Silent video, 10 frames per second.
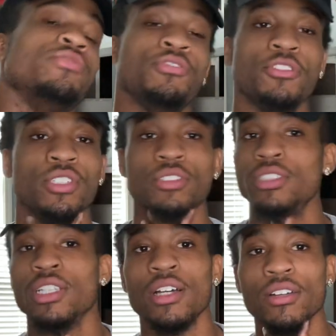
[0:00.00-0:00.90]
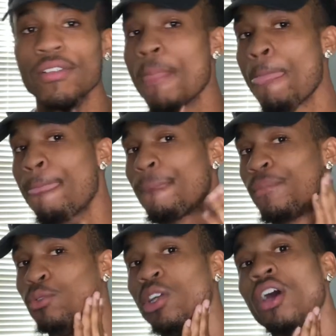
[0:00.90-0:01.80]
For real, chill out.
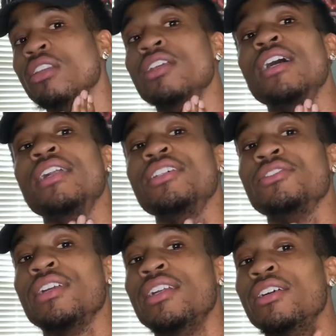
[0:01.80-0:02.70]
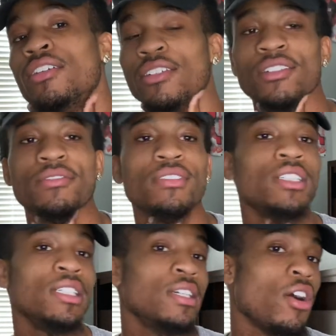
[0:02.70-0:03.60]
We all look like this right now.
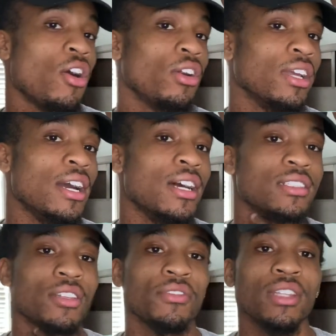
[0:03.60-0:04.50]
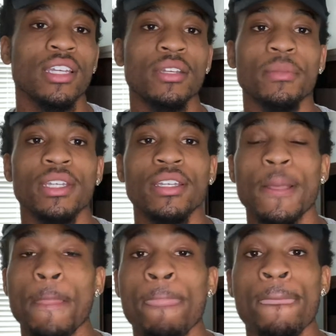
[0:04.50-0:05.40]
All the guys can relate, man.
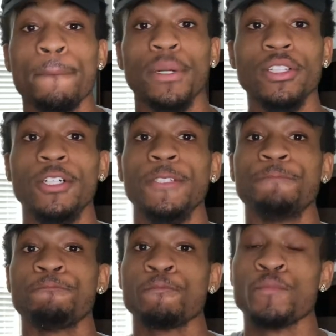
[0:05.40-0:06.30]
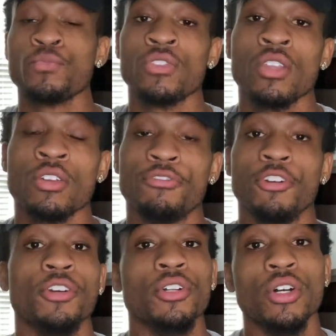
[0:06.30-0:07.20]
But look,
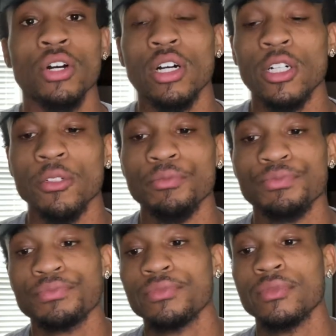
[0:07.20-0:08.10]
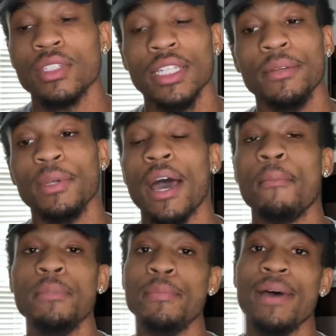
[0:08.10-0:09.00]
for real though, yeah, man, I'm
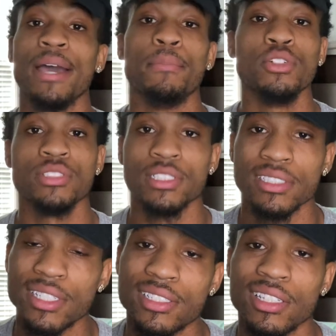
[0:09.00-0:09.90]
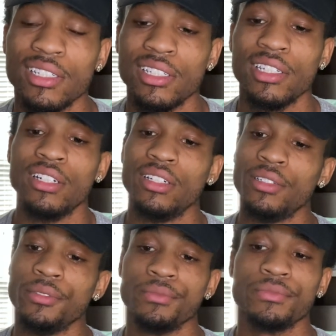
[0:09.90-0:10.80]
gonna be back posting consistently,
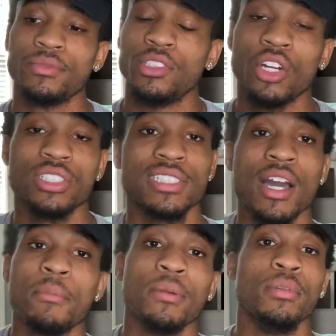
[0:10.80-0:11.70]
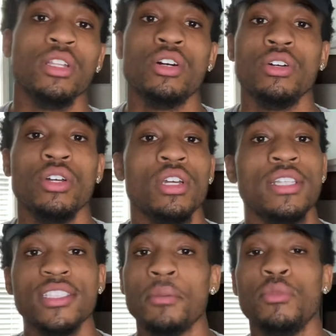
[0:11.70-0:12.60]
and y'all just comment below,
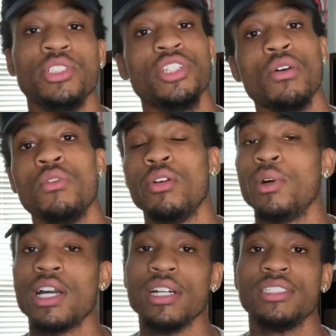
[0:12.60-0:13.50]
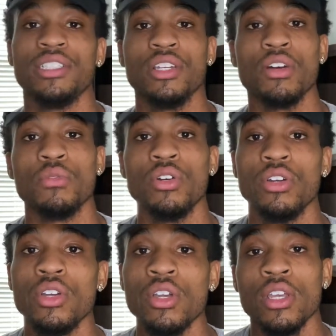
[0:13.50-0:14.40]
tell me what y'all want, what content y'all want.
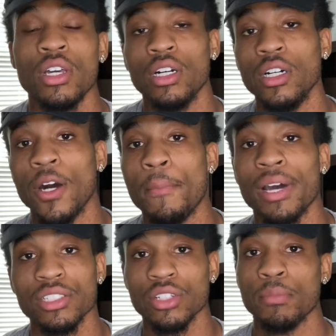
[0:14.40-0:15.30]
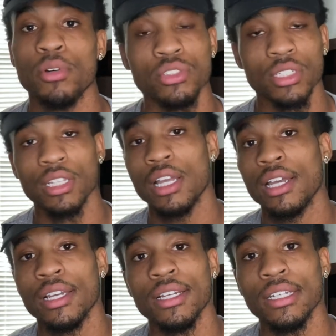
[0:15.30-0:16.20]
I'm about to start posting a
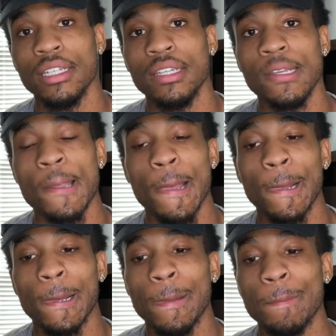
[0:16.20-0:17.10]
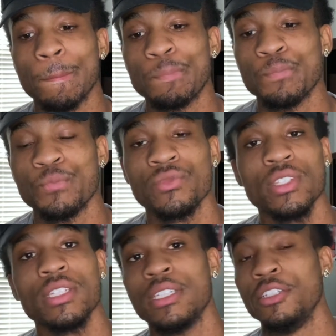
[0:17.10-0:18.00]
lot again.
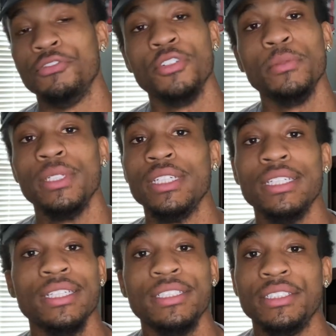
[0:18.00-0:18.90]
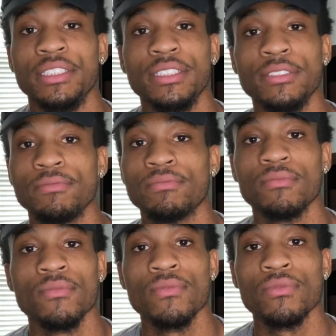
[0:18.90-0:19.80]
You feel me? Just
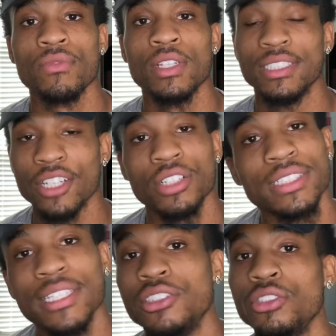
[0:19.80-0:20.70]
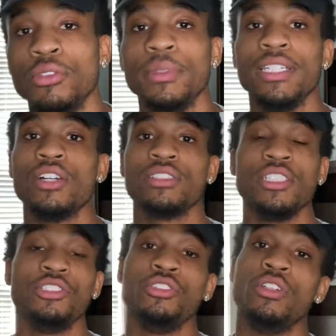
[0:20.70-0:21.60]
yeah, y'all stay tuned, man. Y'all stay tuned.